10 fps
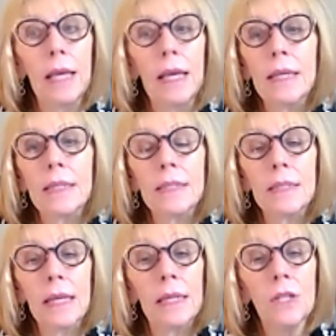is
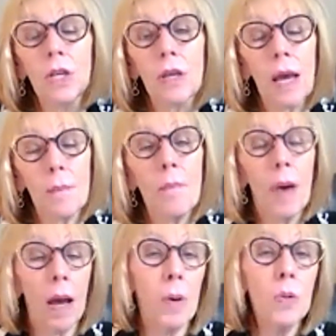
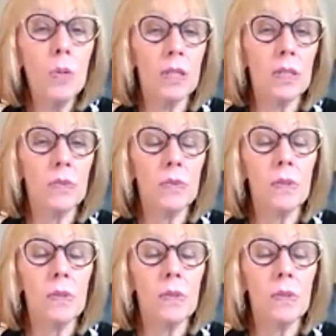a bonus.